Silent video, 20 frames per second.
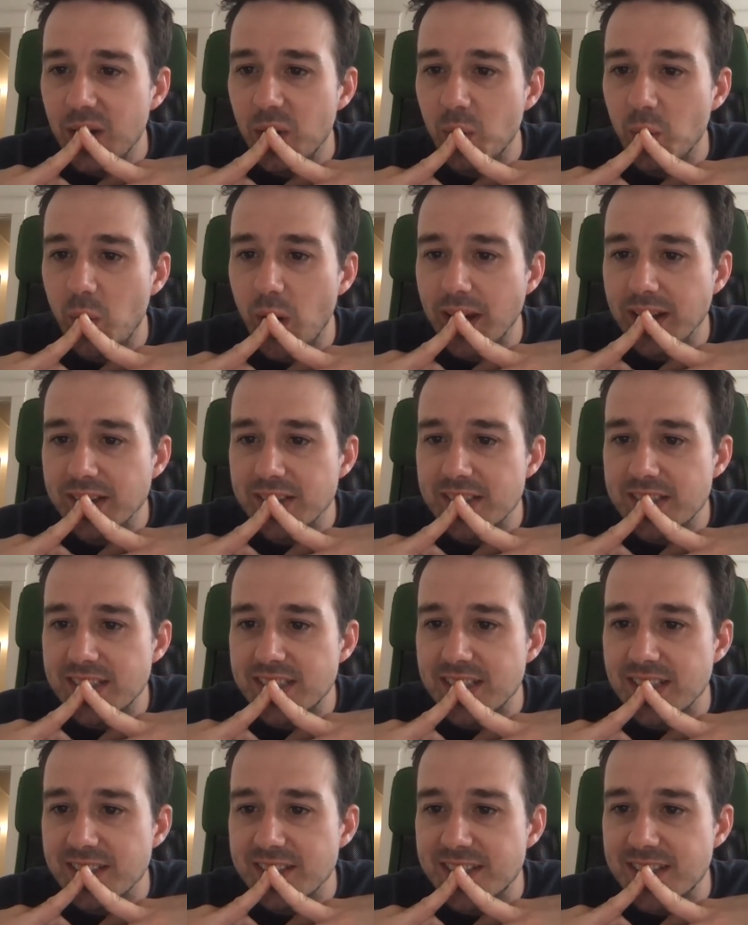What
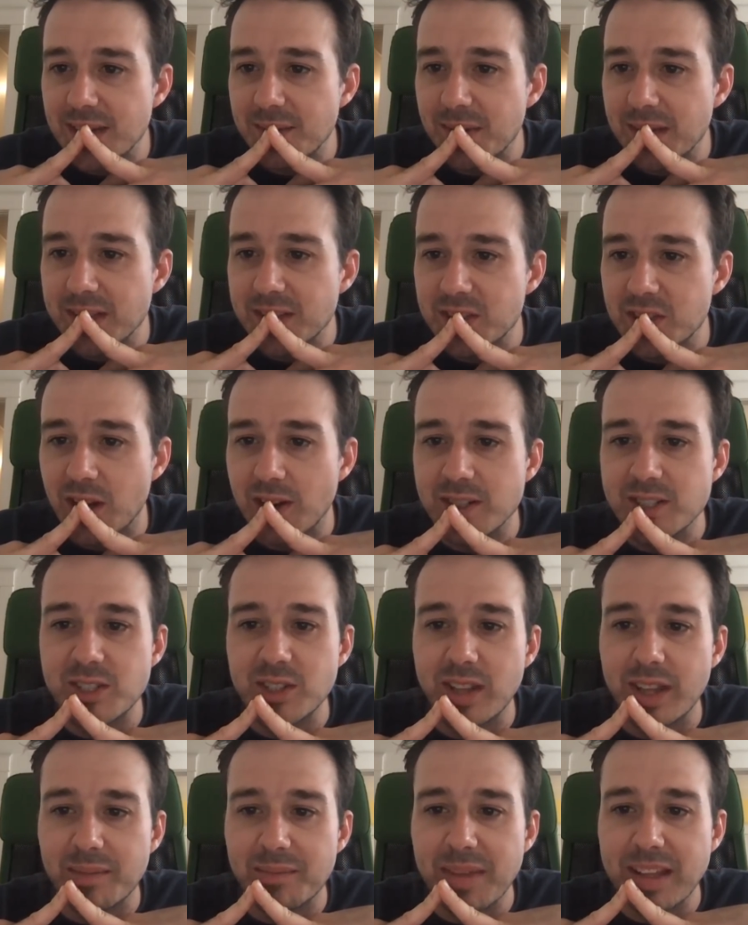cinema genres do
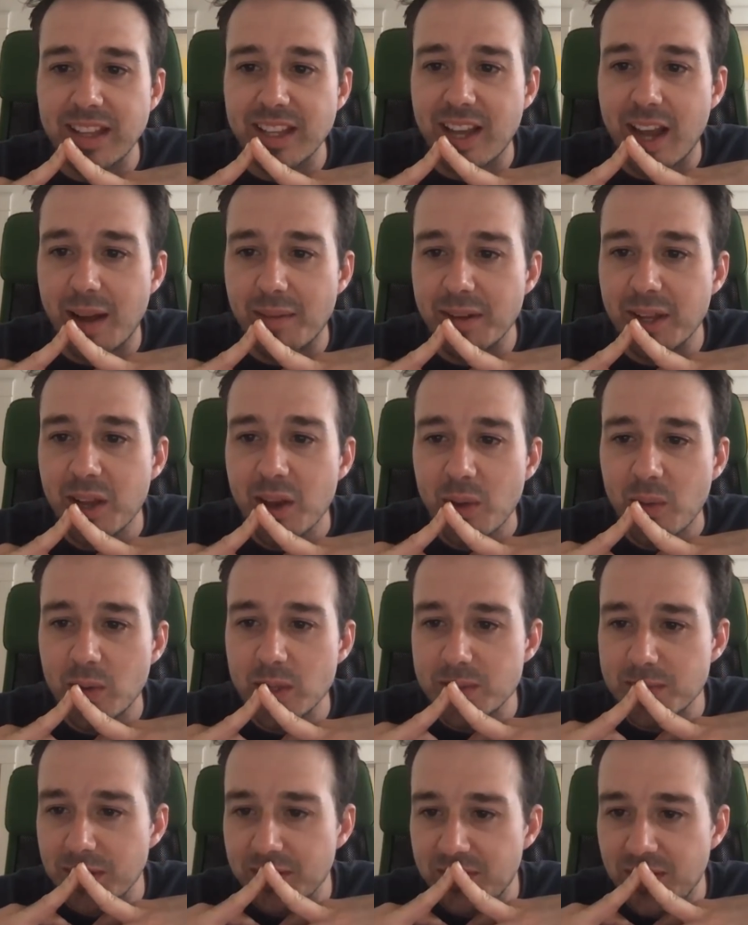you like? Mainly comedy.
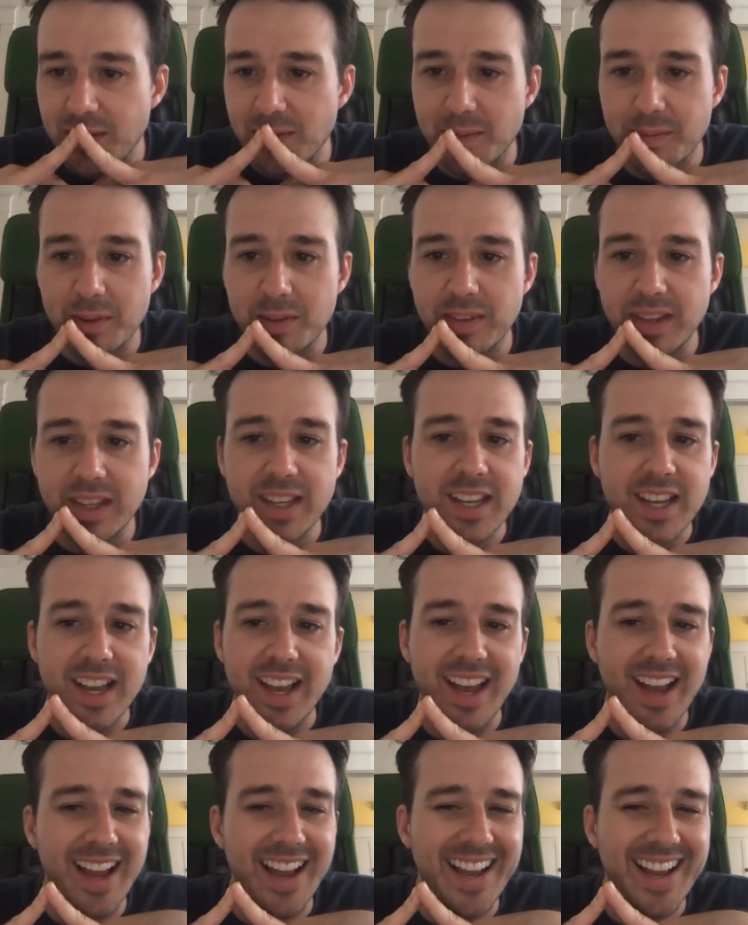What's my favorite movie?
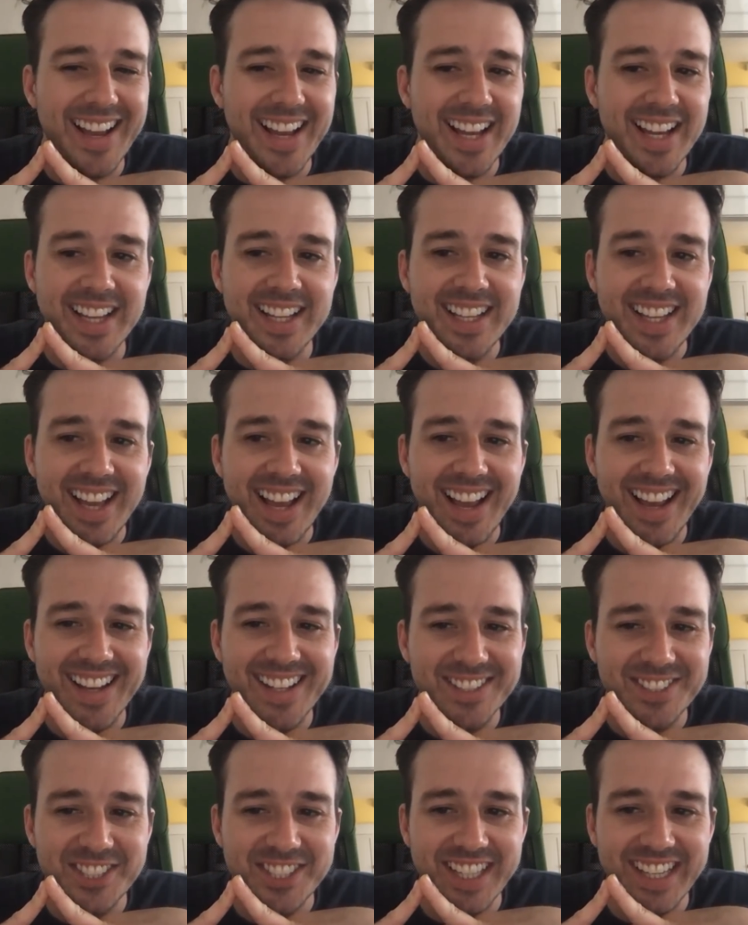Oh
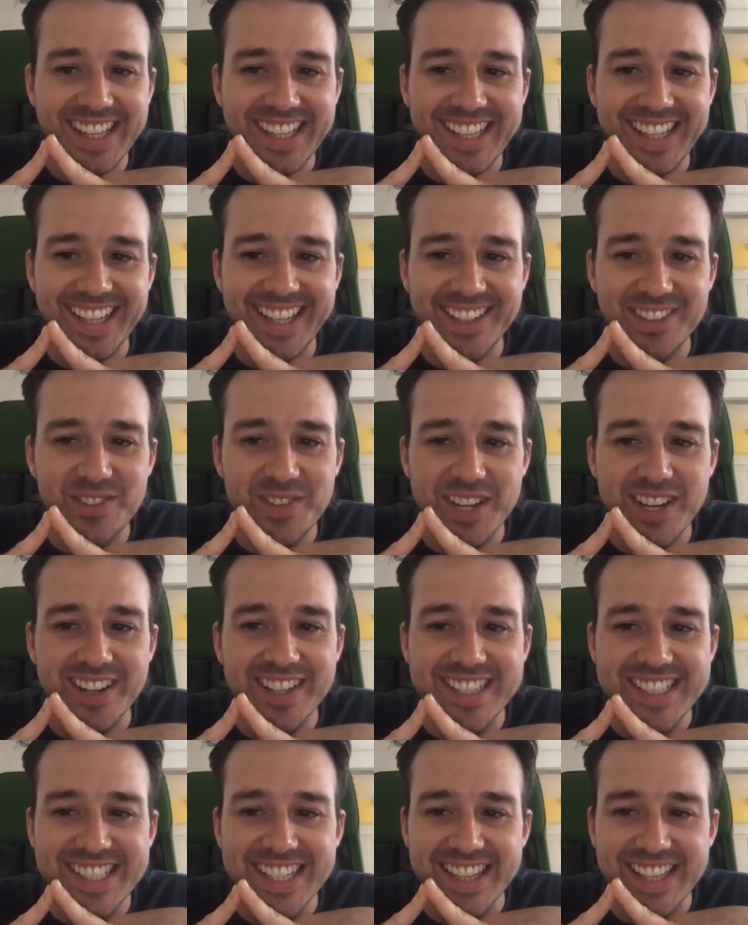shit, we
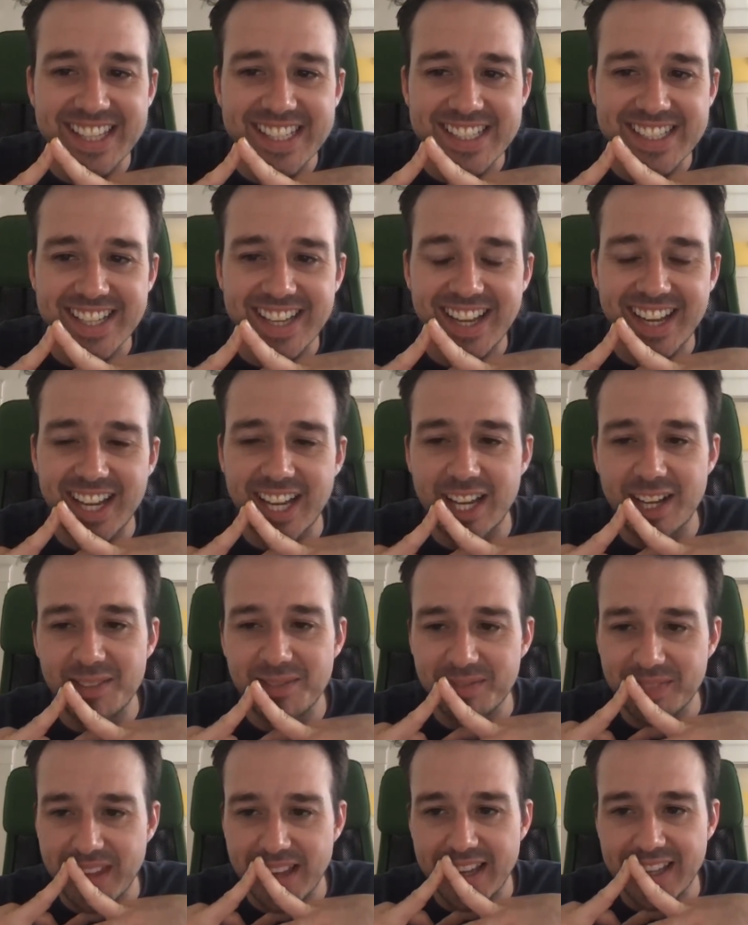already did this.
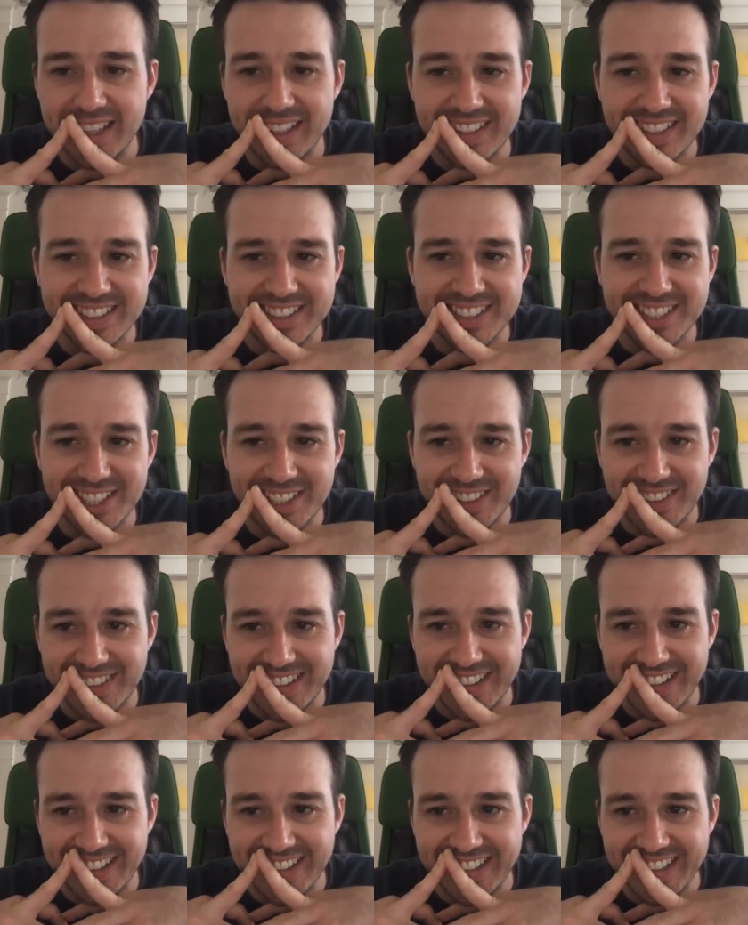I don't know.
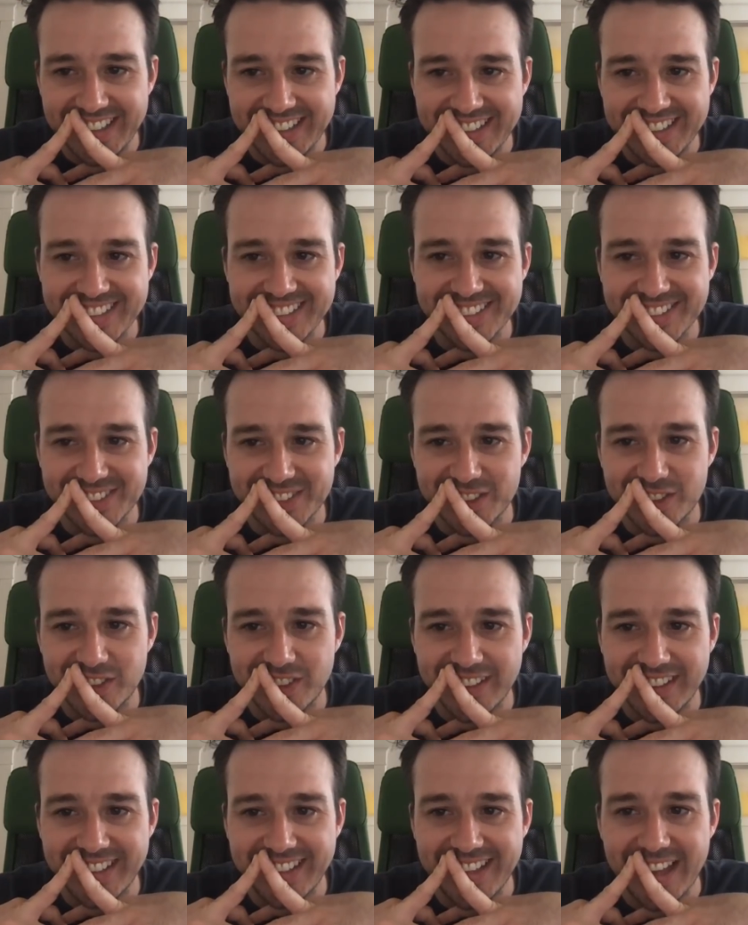I like
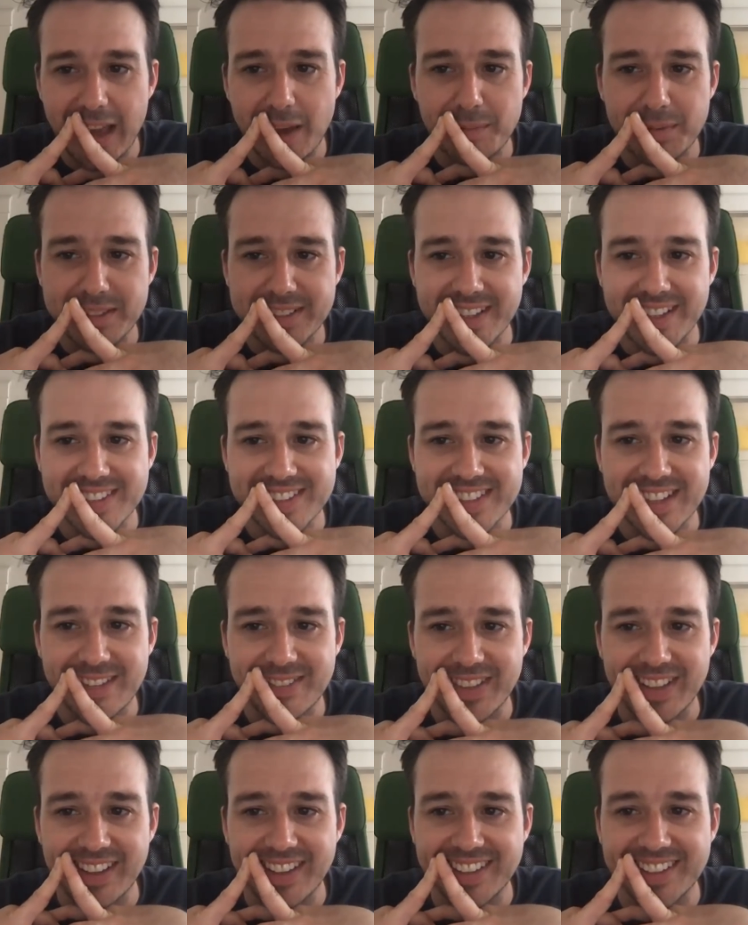early Apatow stuff.
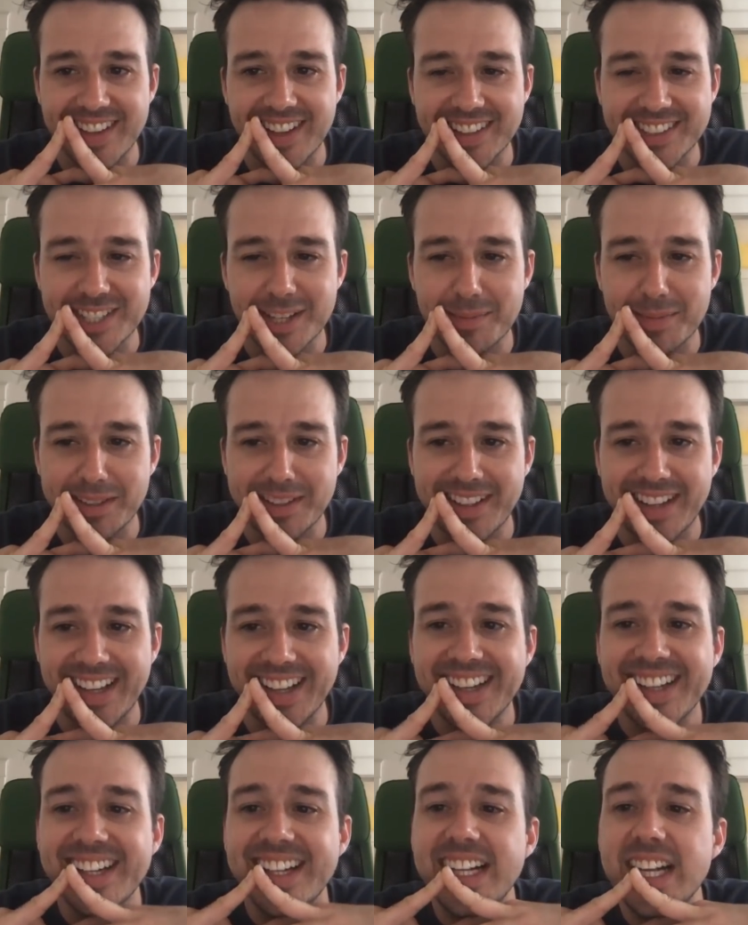I like Knocked Up a lot.